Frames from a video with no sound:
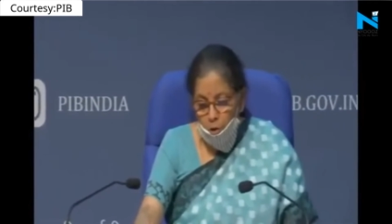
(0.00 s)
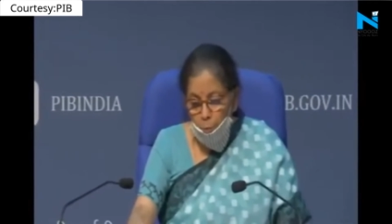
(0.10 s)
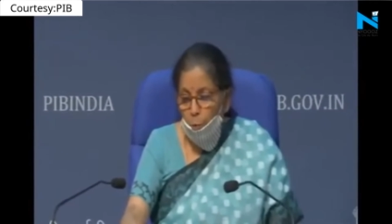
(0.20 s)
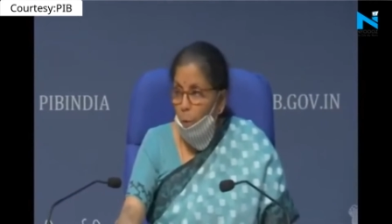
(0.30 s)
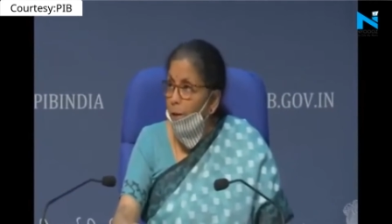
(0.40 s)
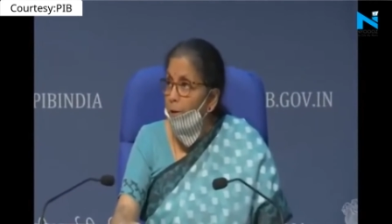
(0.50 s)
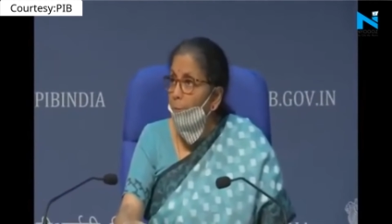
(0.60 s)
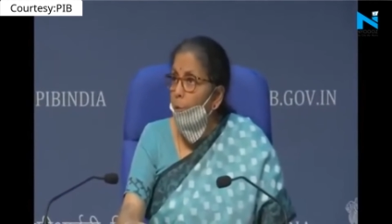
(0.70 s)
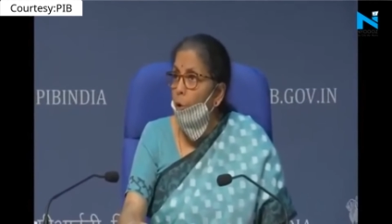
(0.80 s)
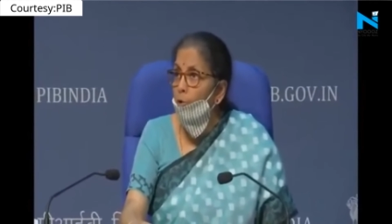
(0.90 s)
to provide
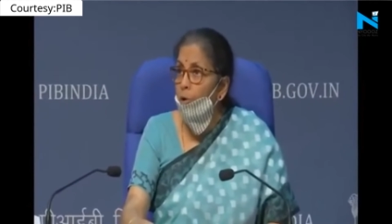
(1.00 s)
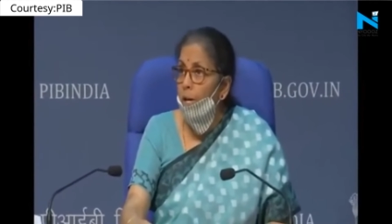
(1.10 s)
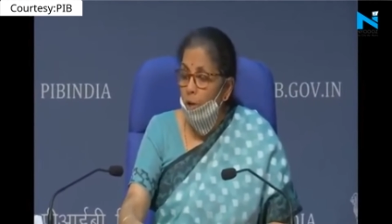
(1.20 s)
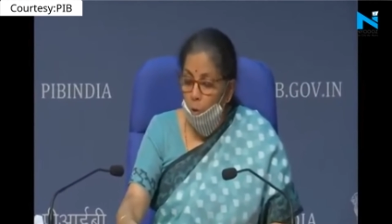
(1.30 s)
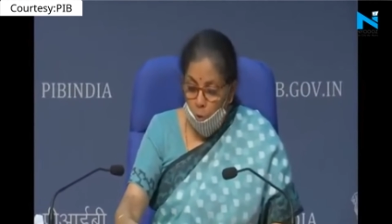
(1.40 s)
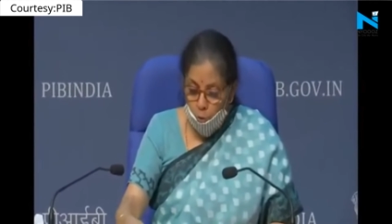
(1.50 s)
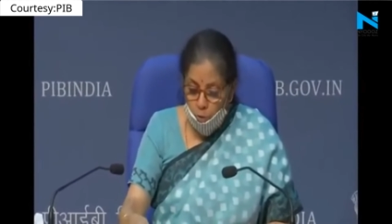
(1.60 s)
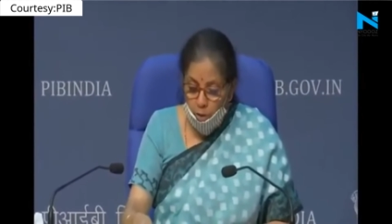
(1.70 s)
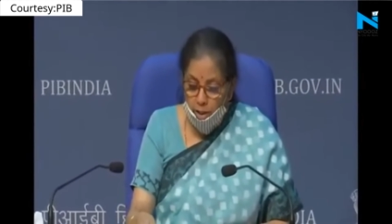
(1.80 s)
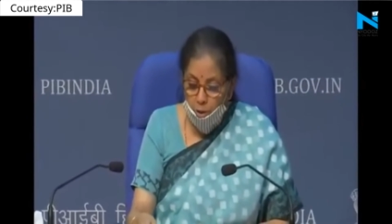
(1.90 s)
more
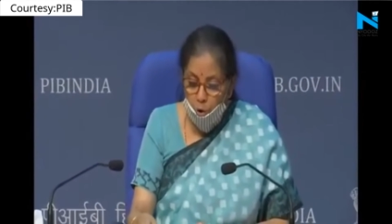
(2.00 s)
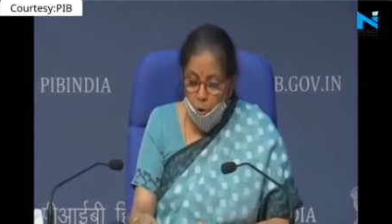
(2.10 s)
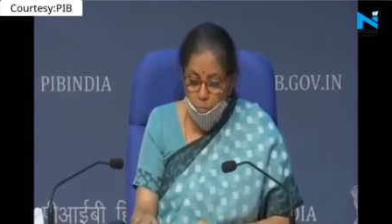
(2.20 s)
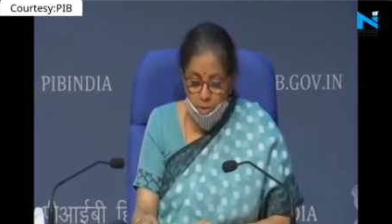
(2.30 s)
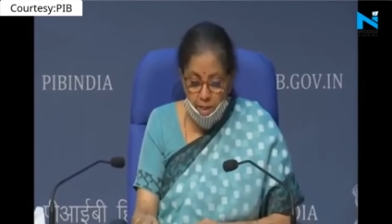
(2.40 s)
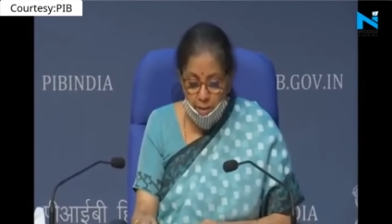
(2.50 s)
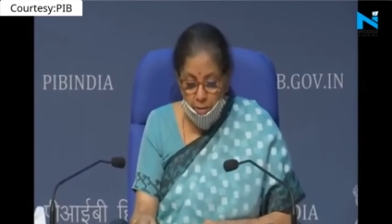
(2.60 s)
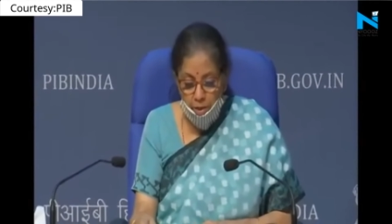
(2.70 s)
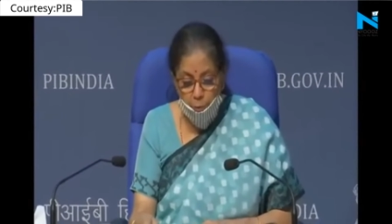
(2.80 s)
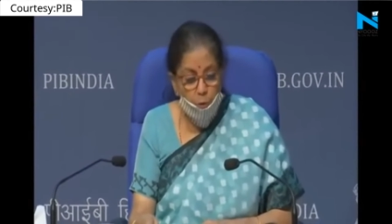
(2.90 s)
take-home
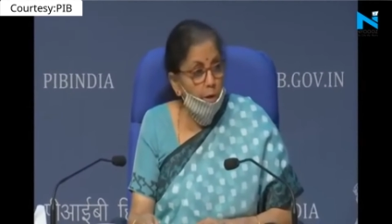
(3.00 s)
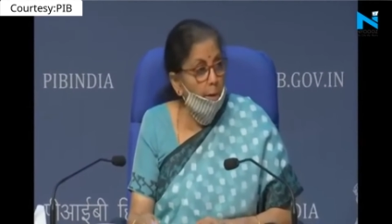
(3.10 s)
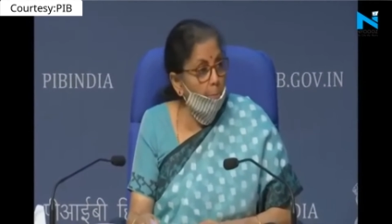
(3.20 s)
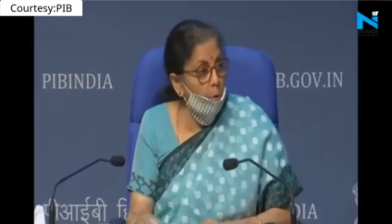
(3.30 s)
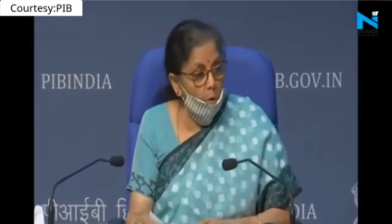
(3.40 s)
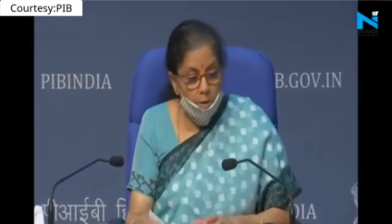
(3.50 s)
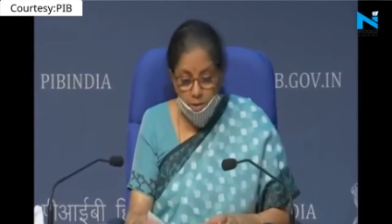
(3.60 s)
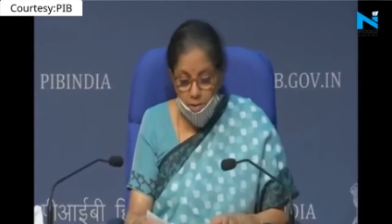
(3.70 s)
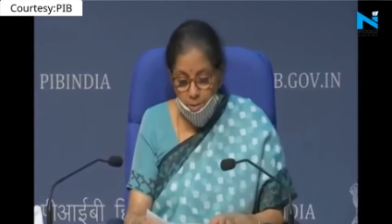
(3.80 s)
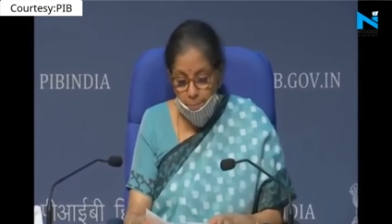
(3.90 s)
salary for the
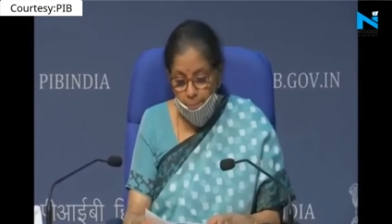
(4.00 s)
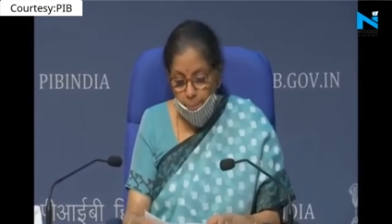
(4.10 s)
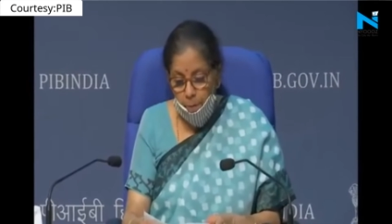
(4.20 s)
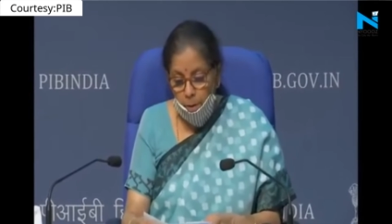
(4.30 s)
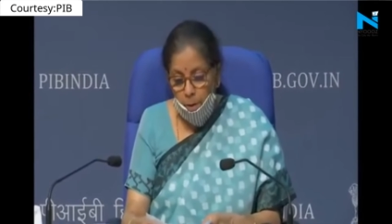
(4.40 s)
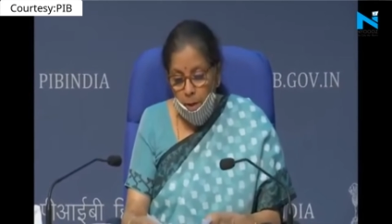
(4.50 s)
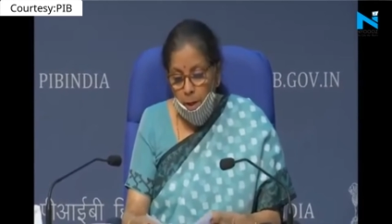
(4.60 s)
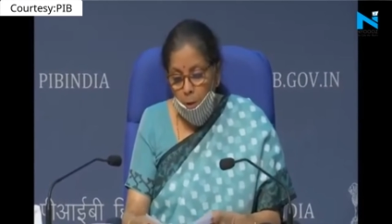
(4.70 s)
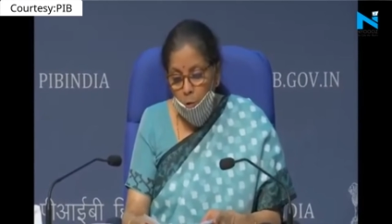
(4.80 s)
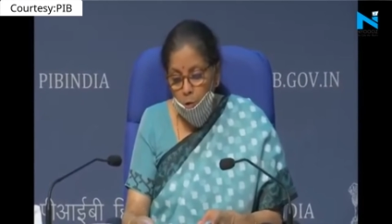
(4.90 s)
employees
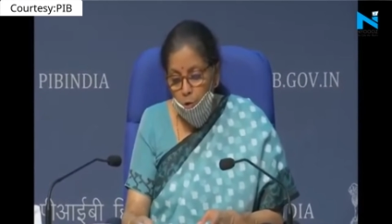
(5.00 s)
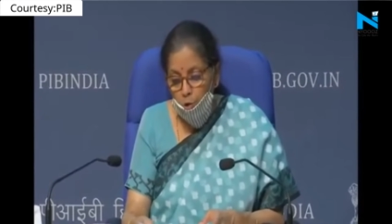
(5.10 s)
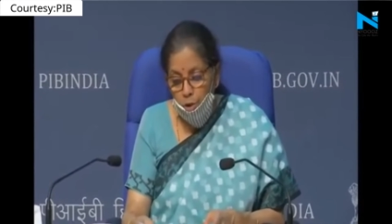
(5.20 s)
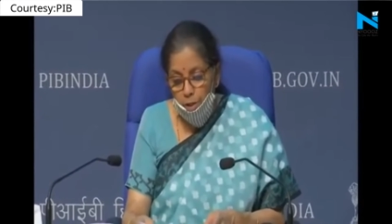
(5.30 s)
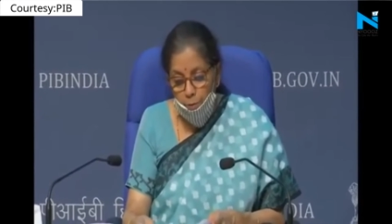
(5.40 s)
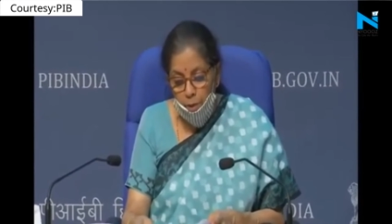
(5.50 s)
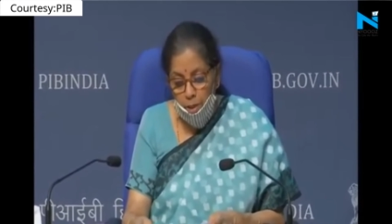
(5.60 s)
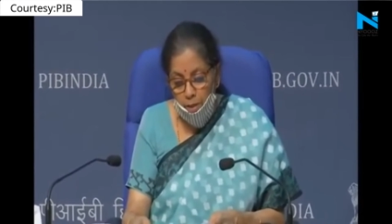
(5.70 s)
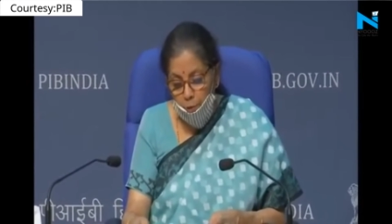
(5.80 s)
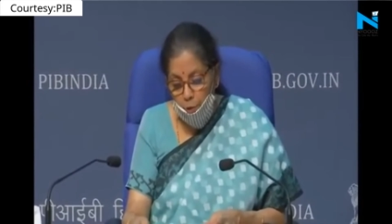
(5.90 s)
and also to give
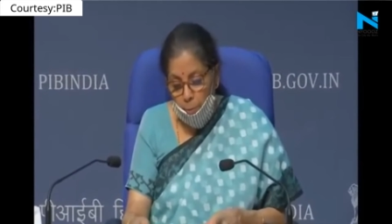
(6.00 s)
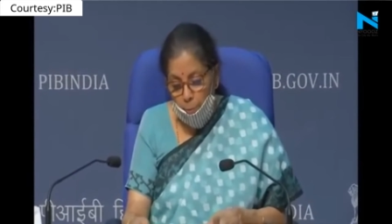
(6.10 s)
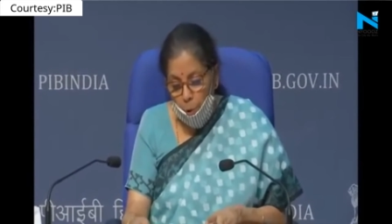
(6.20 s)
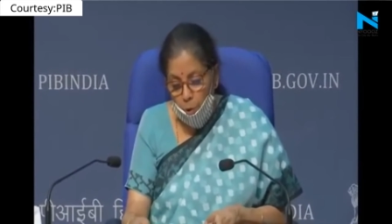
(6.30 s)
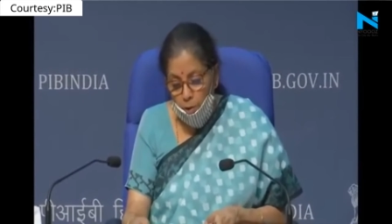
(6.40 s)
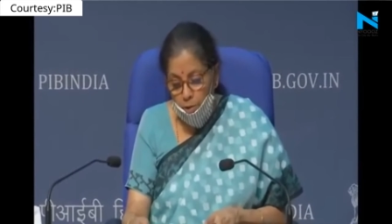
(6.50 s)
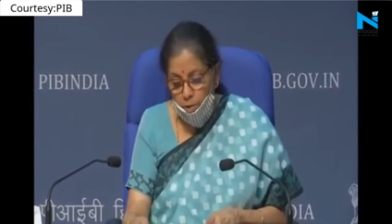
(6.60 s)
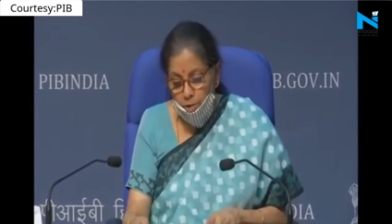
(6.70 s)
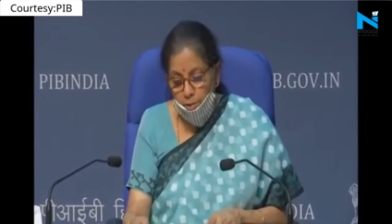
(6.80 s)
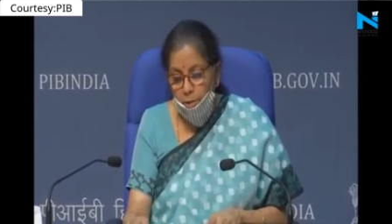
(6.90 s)
relief to
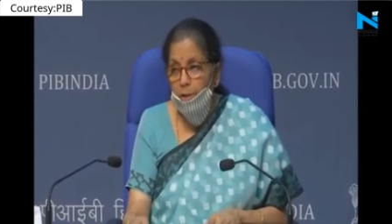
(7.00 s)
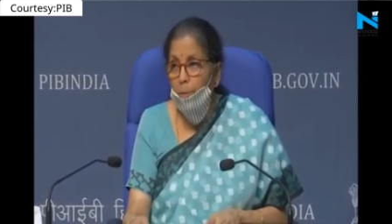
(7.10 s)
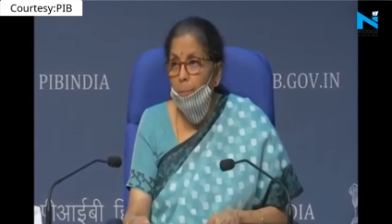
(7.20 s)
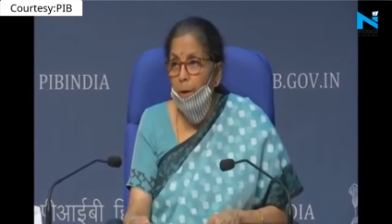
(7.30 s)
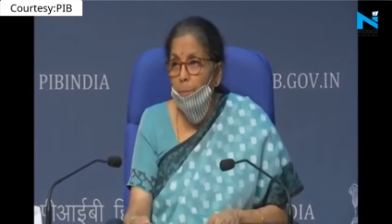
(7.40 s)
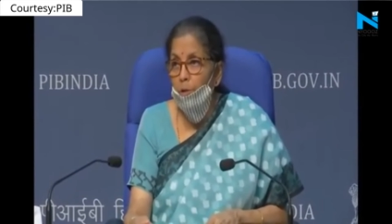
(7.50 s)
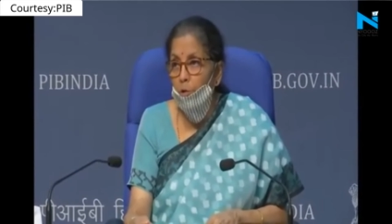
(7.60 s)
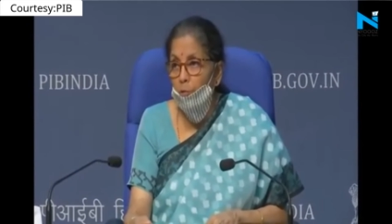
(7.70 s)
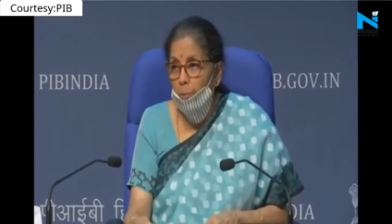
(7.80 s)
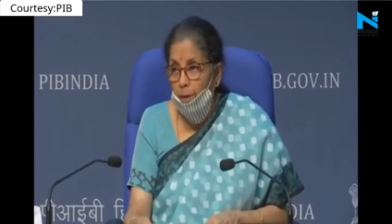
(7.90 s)
employers in the payment
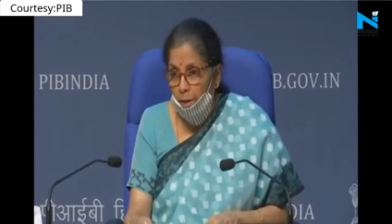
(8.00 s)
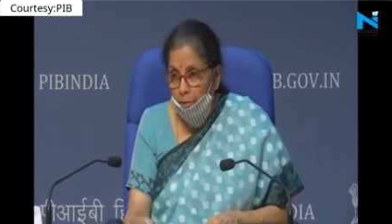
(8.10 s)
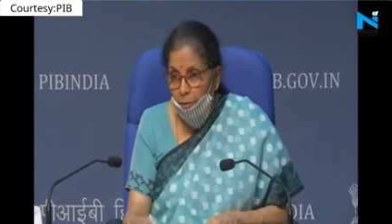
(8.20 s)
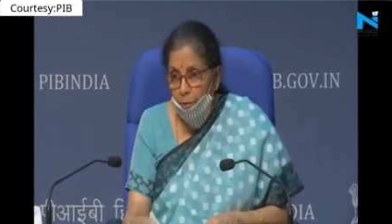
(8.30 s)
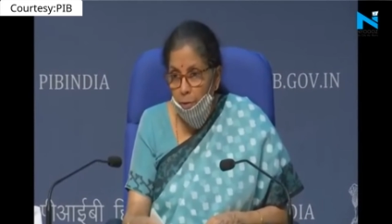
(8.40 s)
of PF